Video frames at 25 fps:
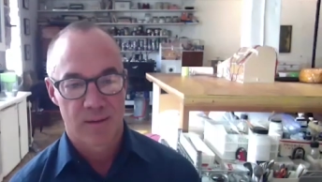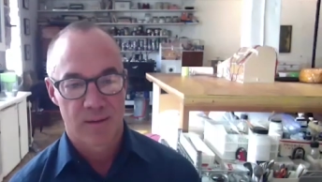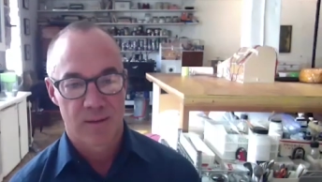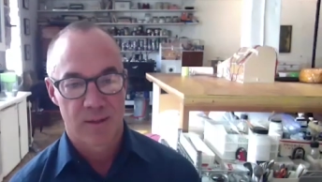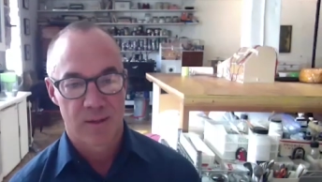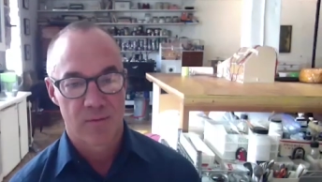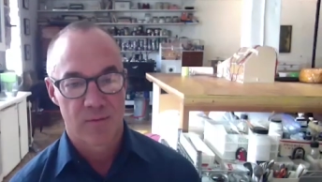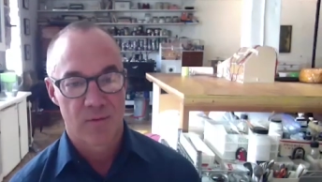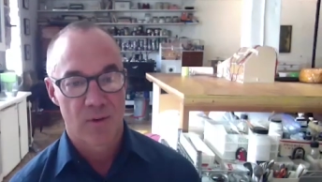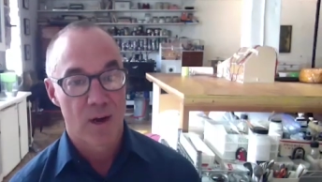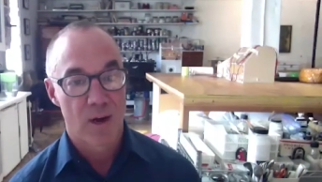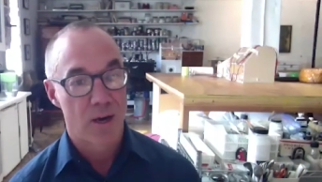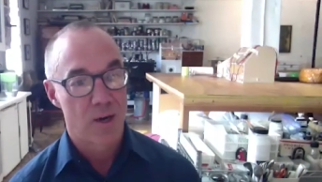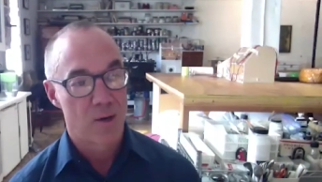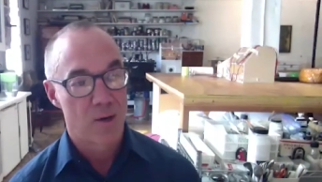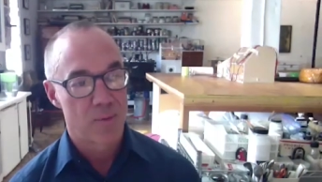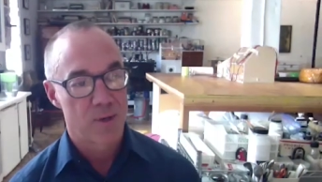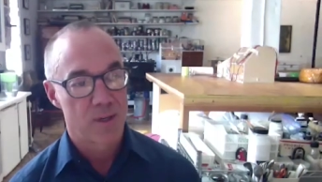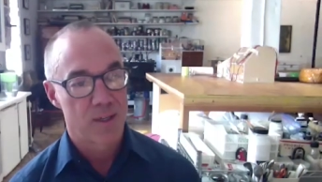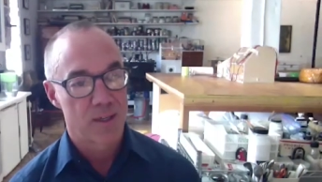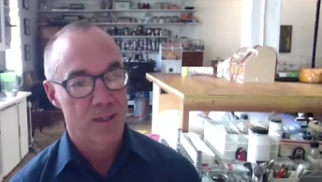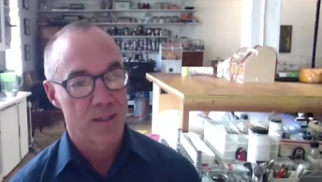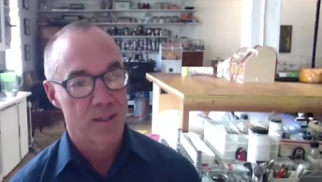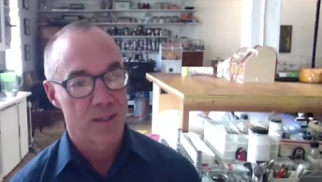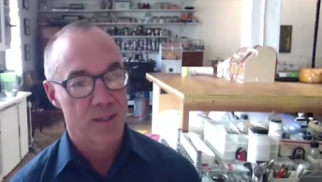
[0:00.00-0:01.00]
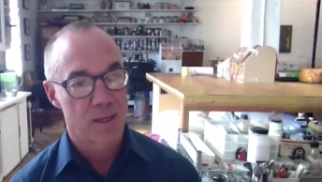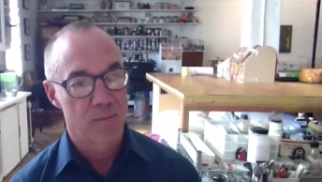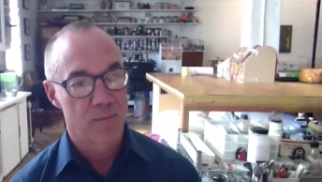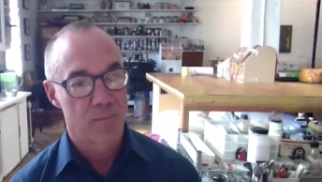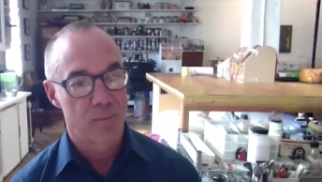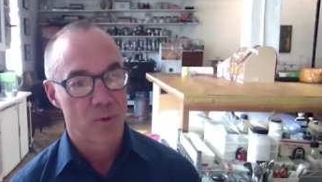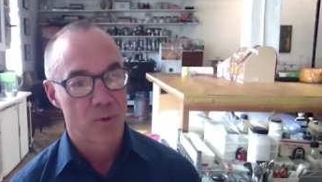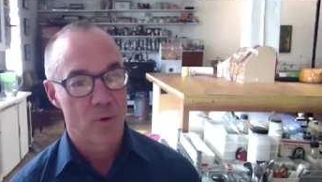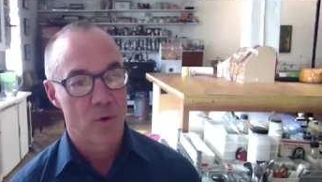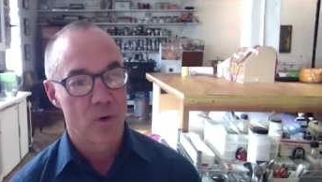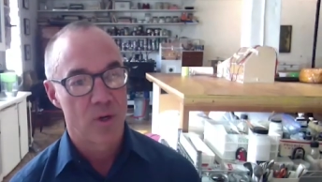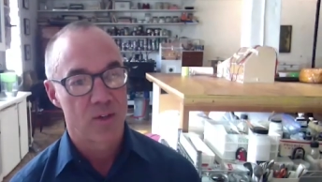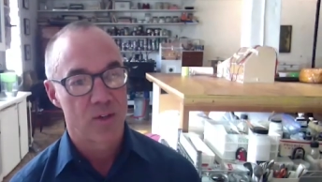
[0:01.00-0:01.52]
the environment and, and
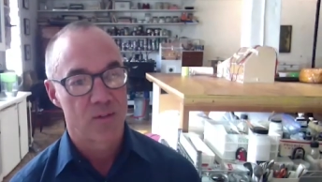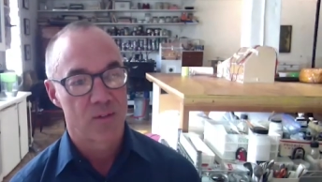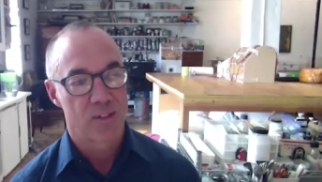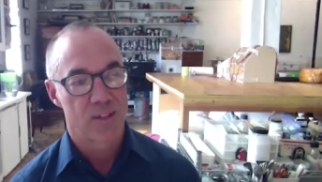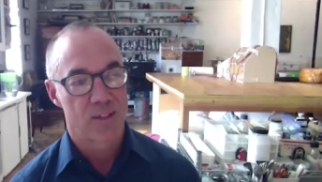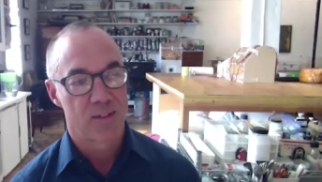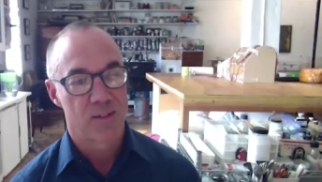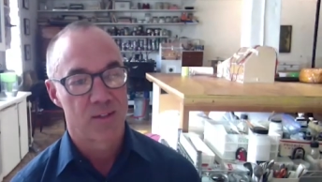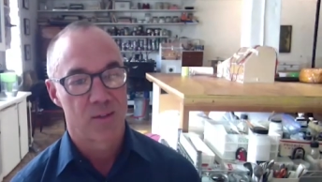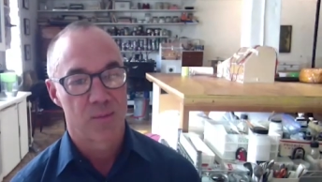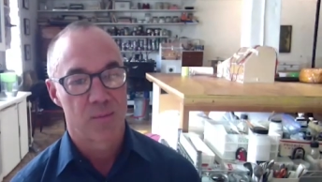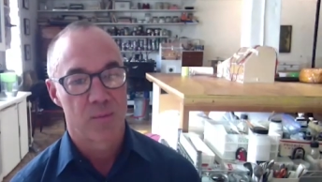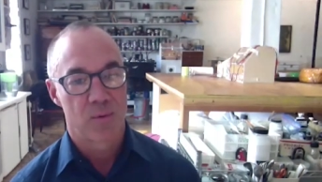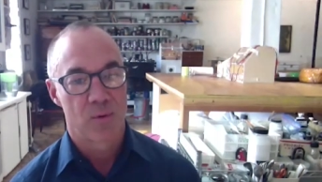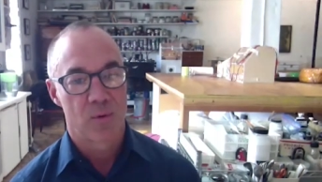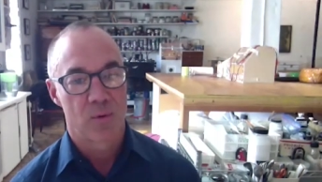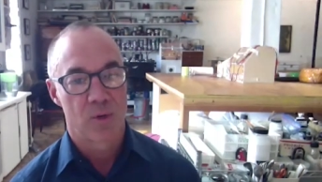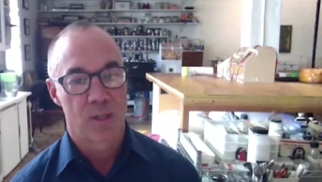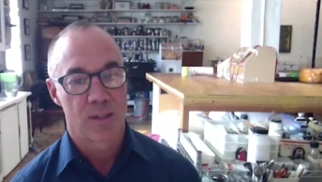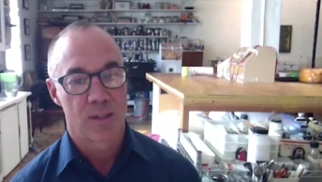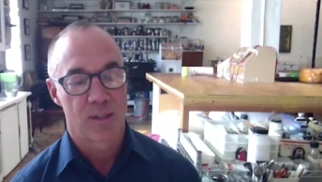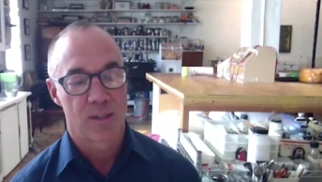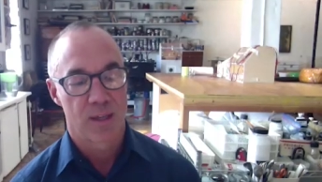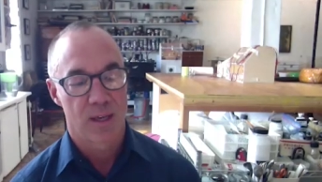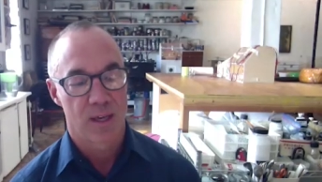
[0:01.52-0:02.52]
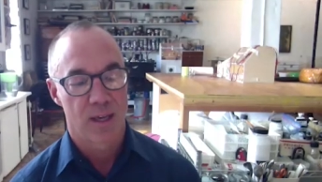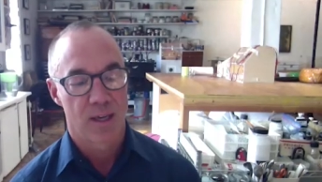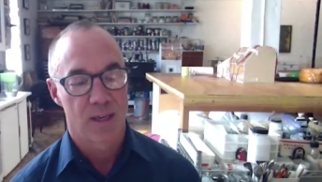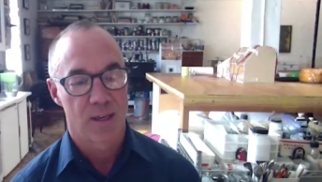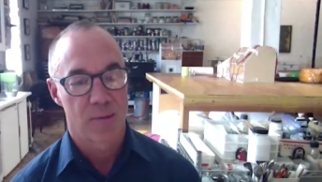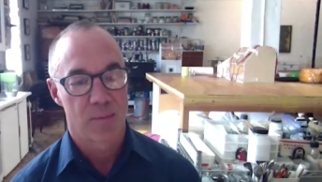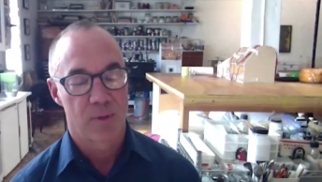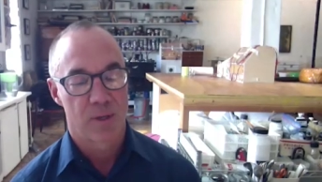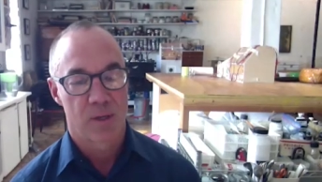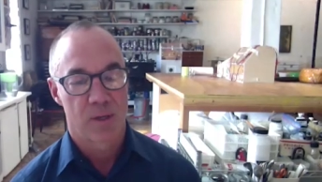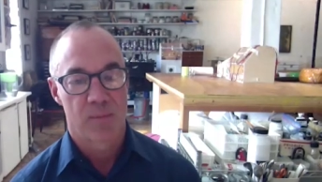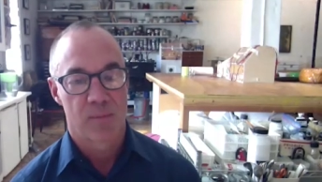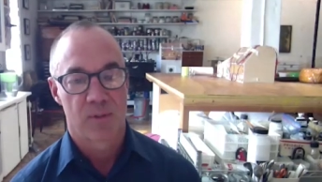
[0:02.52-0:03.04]
poison it to the point that
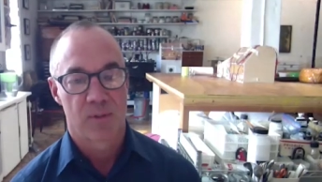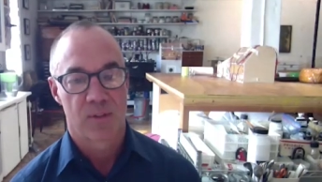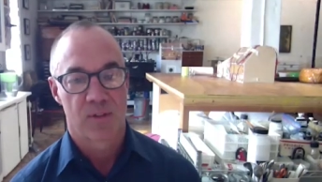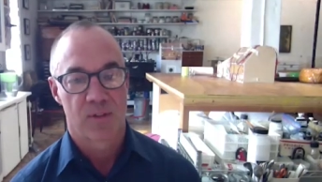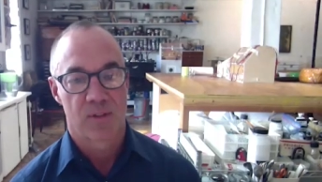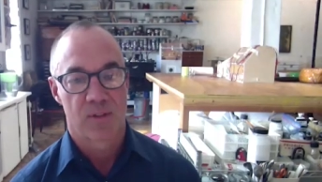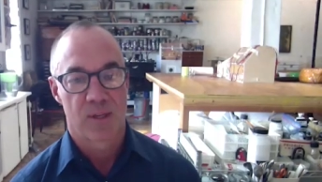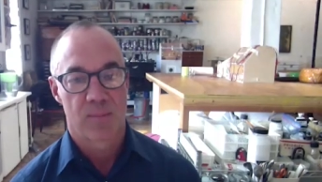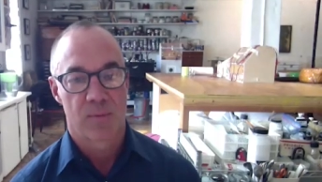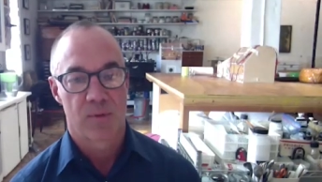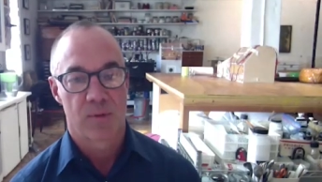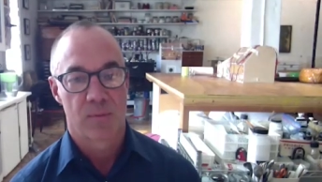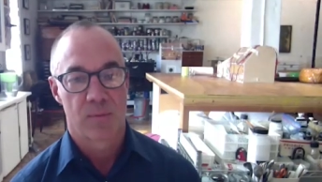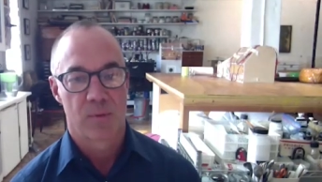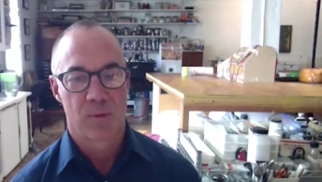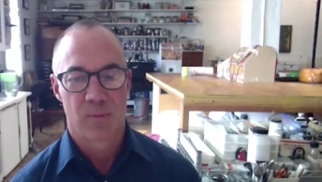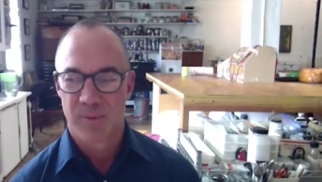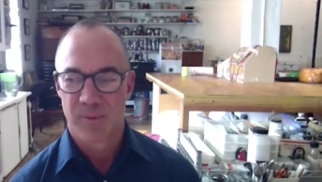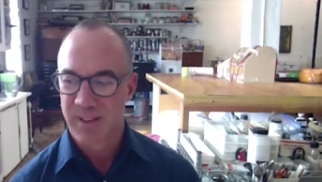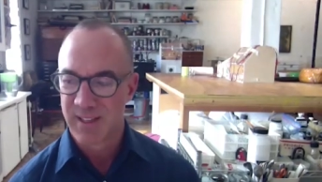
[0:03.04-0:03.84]
it becomes acceptable?